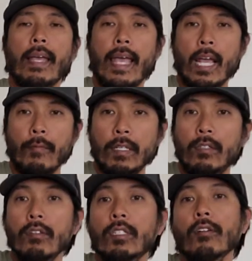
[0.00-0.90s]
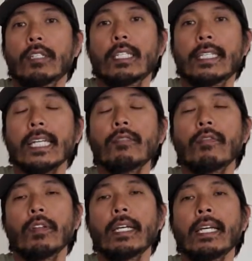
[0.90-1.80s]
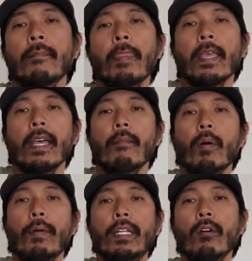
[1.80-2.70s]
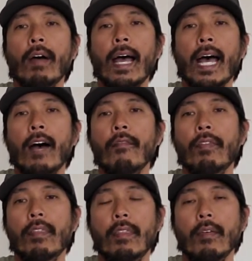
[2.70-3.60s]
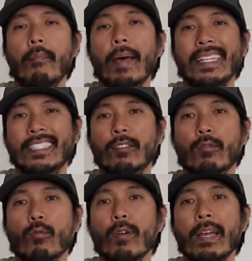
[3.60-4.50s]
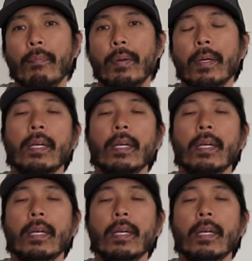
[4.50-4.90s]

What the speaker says: and we do so successfully, but we don't have the best grip,